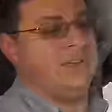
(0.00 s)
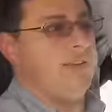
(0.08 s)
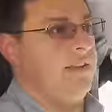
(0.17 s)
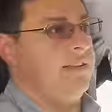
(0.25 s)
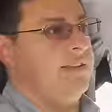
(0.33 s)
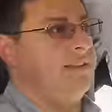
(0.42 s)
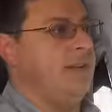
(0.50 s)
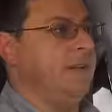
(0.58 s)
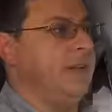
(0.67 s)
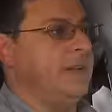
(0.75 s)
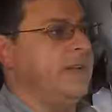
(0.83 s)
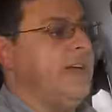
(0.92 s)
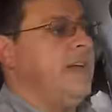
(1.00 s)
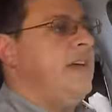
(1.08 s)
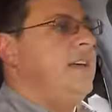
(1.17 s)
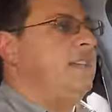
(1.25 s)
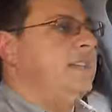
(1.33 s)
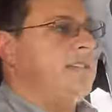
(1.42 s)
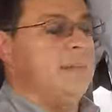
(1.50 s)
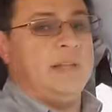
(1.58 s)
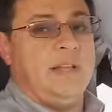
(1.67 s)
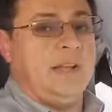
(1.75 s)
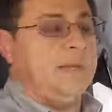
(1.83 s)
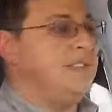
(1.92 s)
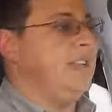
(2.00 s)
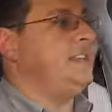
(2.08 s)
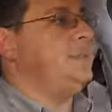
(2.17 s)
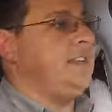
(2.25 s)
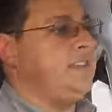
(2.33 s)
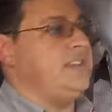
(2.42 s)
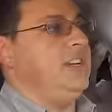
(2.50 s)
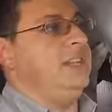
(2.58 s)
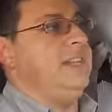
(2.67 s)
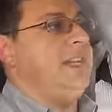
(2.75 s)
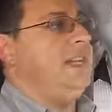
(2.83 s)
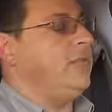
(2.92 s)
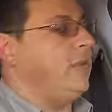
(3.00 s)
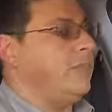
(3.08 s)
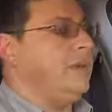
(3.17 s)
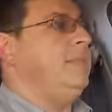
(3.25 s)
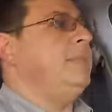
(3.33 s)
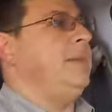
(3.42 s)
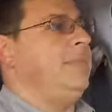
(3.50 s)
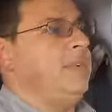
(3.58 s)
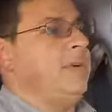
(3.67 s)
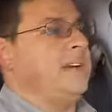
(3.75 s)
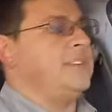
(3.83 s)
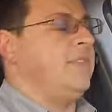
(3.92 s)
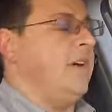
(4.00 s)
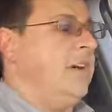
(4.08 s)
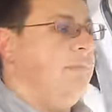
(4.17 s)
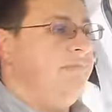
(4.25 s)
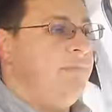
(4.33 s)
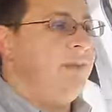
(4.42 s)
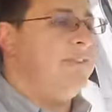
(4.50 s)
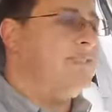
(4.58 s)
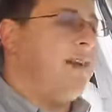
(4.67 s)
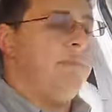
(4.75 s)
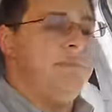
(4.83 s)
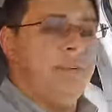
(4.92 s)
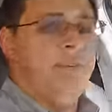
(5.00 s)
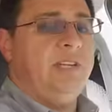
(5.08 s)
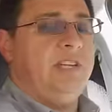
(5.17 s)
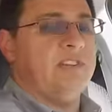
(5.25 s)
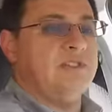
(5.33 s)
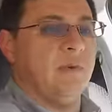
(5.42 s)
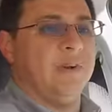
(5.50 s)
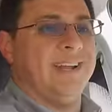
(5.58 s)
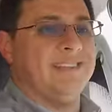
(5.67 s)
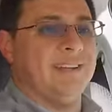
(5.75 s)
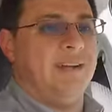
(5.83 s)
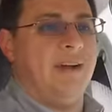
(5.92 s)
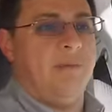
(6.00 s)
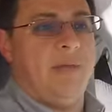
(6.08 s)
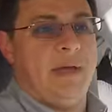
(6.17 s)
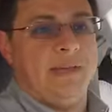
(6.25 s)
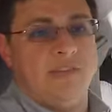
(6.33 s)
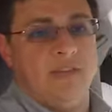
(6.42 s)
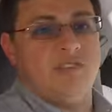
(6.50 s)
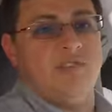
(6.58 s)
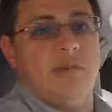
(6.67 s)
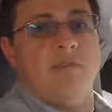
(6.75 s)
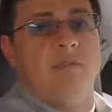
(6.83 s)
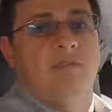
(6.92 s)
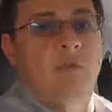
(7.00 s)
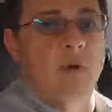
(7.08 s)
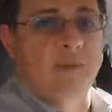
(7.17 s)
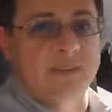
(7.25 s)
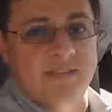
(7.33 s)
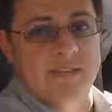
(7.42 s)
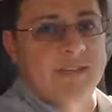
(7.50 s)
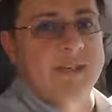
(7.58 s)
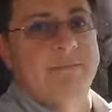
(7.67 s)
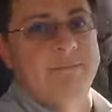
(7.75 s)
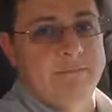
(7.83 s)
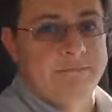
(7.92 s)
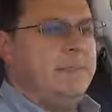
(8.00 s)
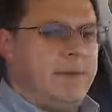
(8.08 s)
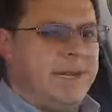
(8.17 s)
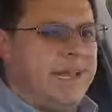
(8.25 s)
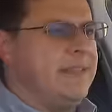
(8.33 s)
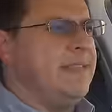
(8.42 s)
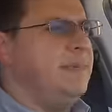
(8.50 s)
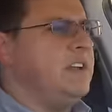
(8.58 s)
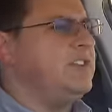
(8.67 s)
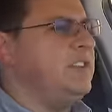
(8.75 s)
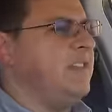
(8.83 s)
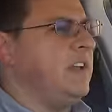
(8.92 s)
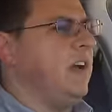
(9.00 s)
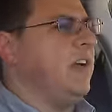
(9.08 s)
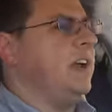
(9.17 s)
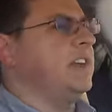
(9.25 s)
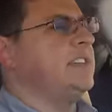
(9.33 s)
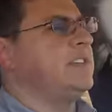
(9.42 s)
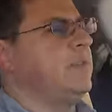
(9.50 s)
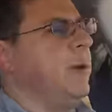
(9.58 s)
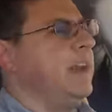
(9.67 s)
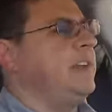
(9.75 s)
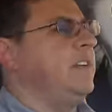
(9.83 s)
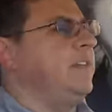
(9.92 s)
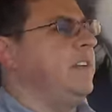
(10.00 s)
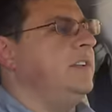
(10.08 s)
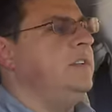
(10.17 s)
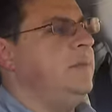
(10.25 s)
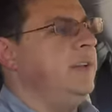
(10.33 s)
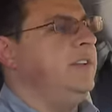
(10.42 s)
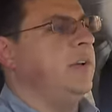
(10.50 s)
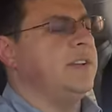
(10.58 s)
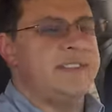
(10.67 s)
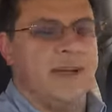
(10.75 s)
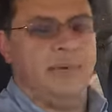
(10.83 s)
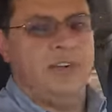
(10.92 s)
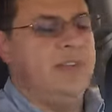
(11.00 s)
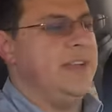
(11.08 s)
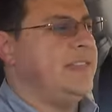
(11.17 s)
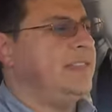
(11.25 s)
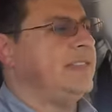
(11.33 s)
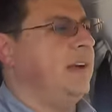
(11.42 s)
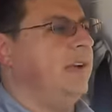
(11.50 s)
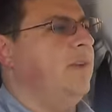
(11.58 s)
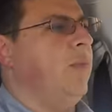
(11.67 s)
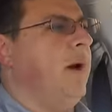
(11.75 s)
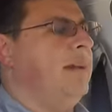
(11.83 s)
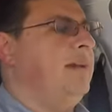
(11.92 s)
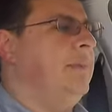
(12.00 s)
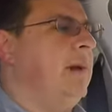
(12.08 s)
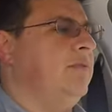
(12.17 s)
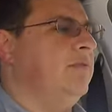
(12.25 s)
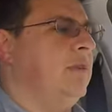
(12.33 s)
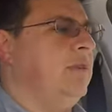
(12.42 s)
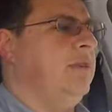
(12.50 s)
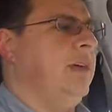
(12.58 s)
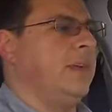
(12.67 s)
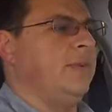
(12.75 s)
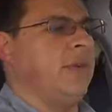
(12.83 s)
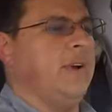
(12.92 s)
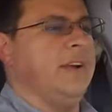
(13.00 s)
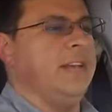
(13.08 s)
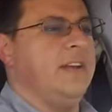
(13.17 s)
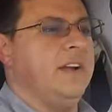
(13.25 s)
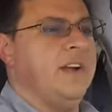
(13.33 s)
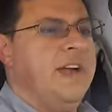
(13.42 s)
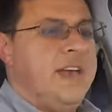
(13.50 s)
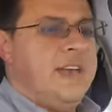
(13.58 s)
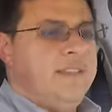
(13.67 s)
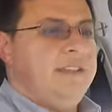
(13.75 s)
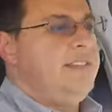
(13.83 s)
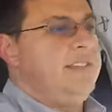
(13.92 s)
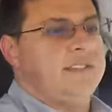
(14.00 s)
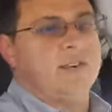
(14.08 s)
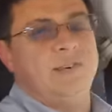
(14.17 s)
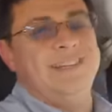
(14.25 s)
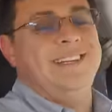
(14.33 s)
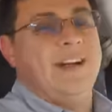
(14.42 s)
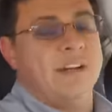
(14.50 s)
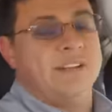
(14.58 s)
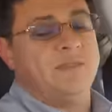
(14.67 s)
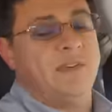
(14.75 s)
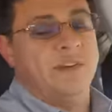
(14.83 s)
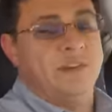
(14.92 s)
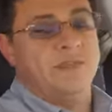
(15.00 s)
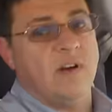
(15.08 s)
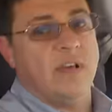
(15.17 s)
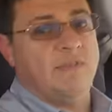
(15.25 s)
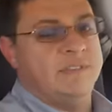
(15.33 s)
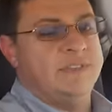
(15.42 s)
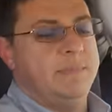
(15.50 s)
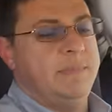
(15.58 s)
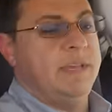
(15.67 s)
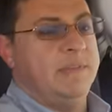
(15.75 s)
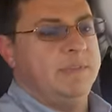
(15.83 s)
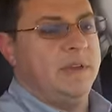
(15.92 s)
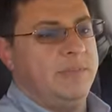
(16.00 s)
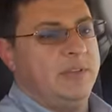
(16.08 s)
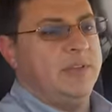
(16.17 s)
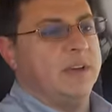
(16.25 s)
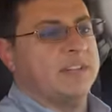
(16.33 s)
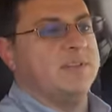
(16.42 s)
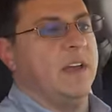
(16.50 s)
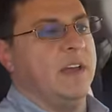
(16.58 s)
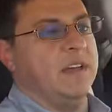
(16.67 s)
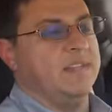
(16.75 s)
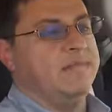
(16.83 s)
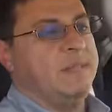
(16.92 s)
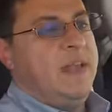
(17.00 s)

side of the segment. Something like a Mercedes-Benz GLE or a BMW X5, they'll stop nearly as short as a compact luxury performance sedan. But again, the mission of the RX is quite different. And you will notice that when you get this out on a winding mountain road like we're on here, this is certainly not as fun to drive as the BMW X5.